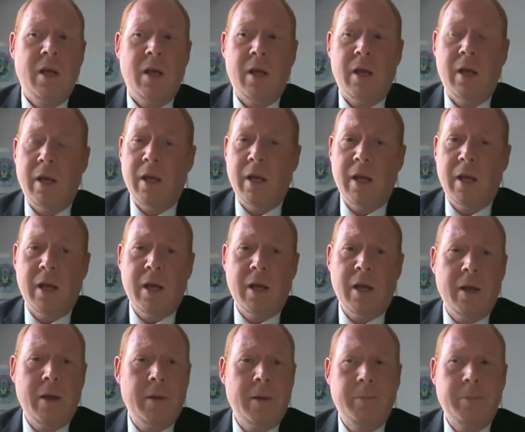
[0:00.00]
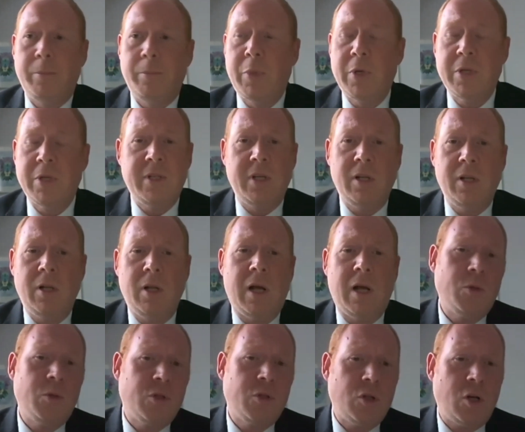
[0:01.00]
Brazil, I
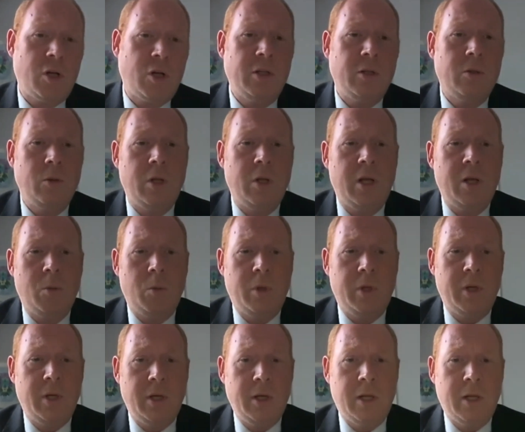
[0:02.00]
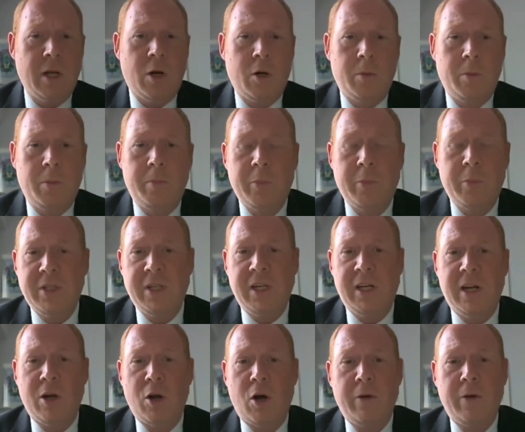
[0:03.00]
was talking today with our
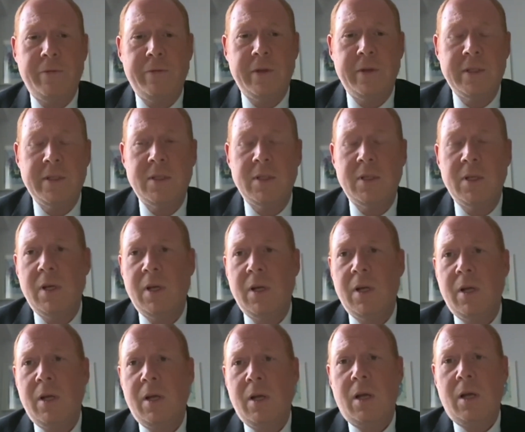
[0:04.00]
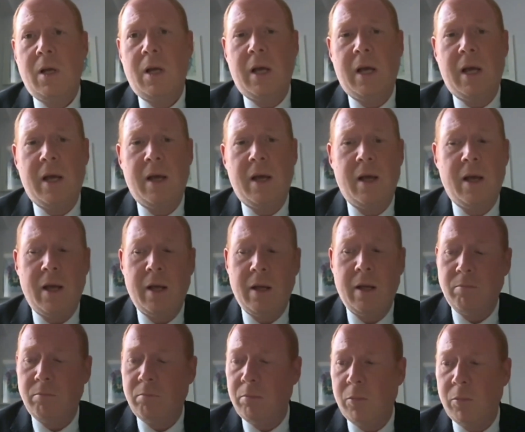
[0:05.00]
Brazilian office
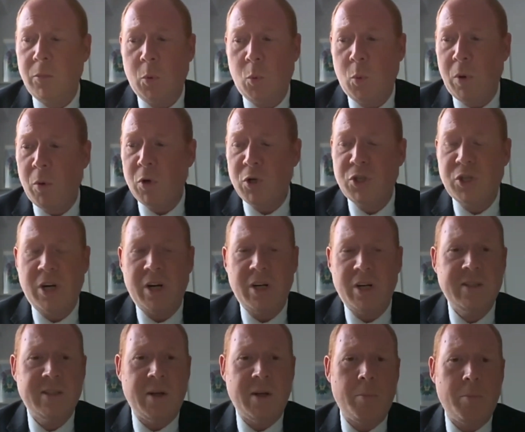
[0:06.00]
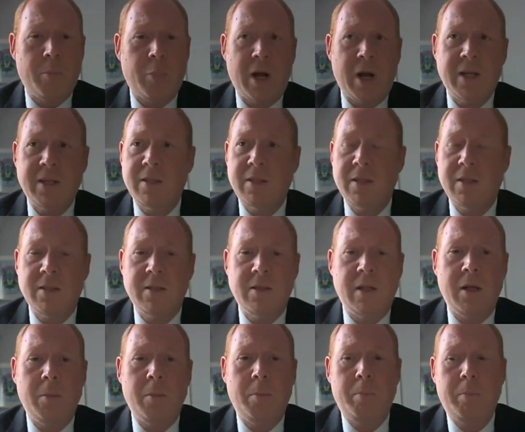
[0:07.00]
and we were sharing some prices.
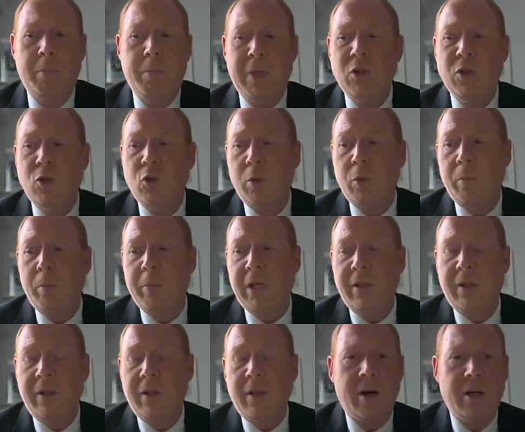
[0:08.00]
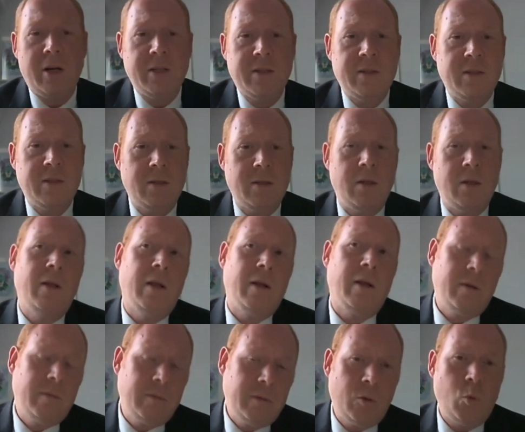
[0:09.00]
The pinto bean there is,
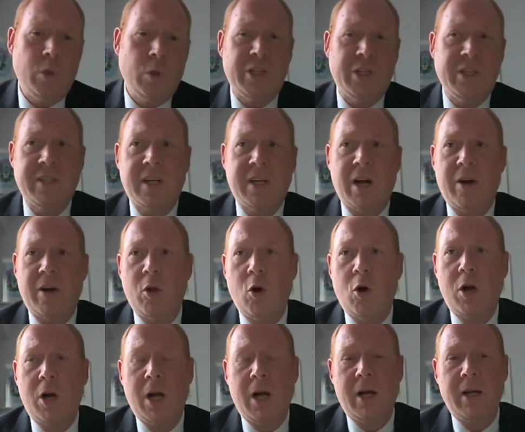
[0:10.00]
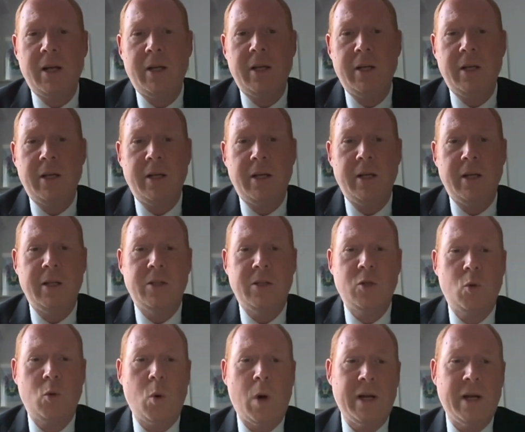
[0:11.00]
which is carioca, it's
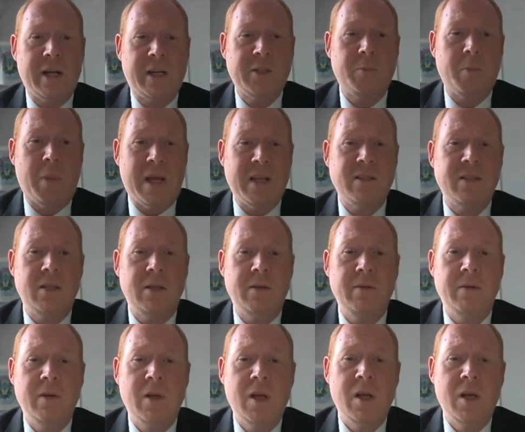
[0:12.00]
quite expensive.